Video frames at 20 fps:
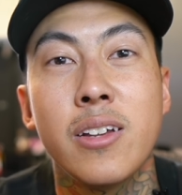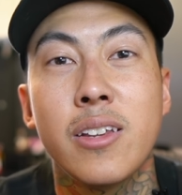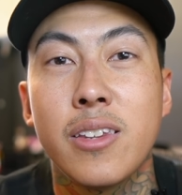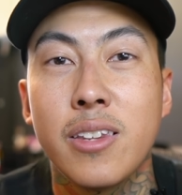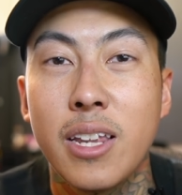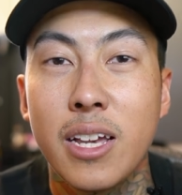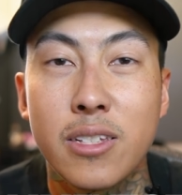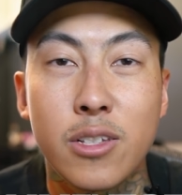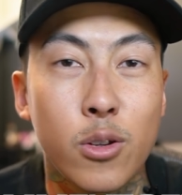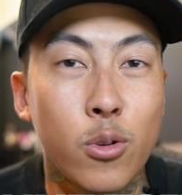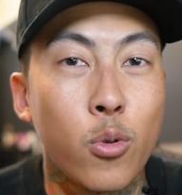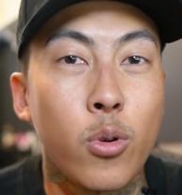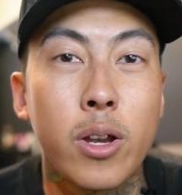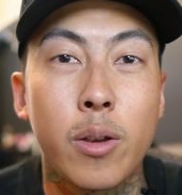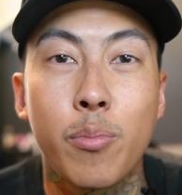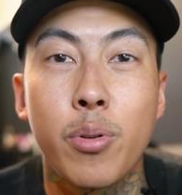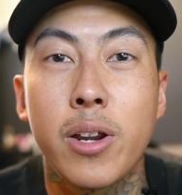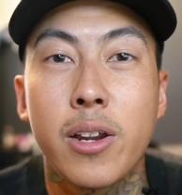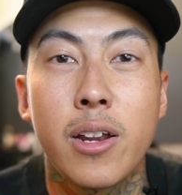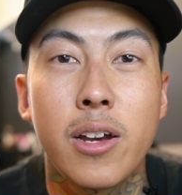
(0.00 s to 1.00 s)
That's a quick
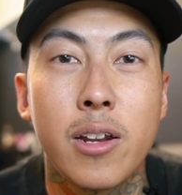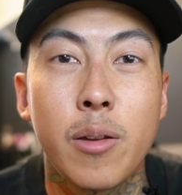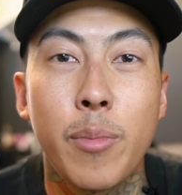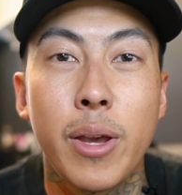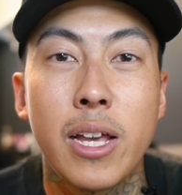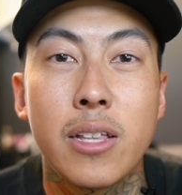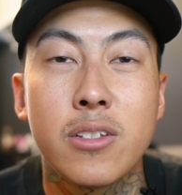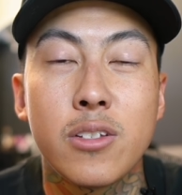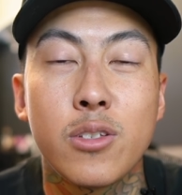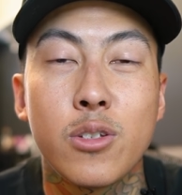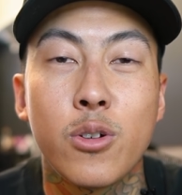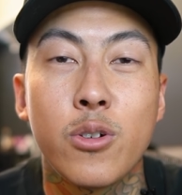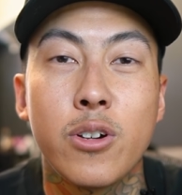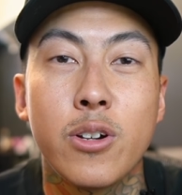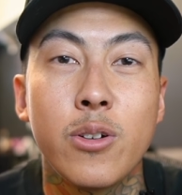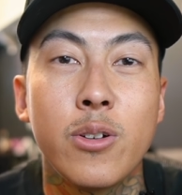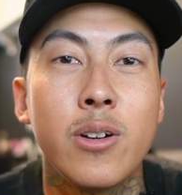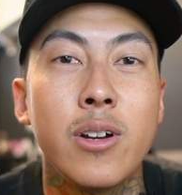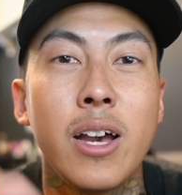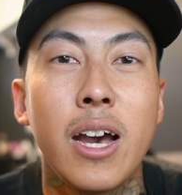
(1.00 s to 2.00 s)
print on demand
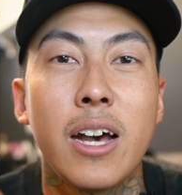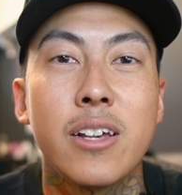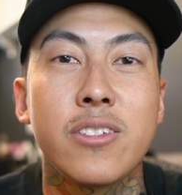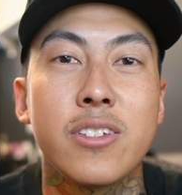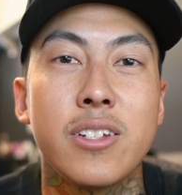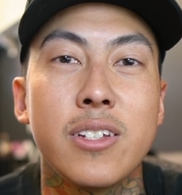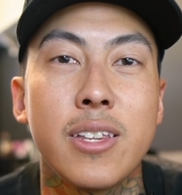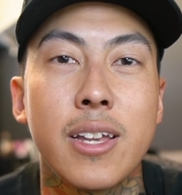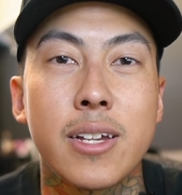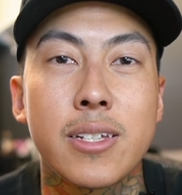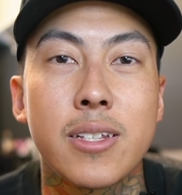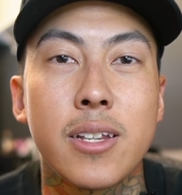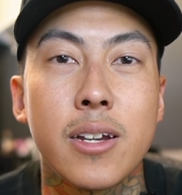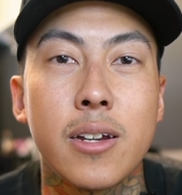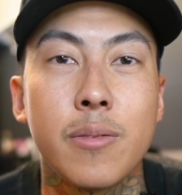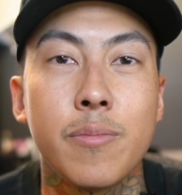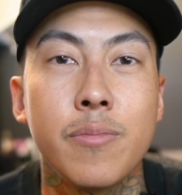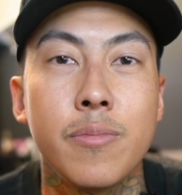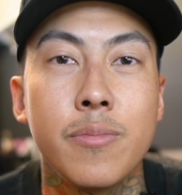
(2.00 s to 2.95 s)
tutorial. I'll see you next time.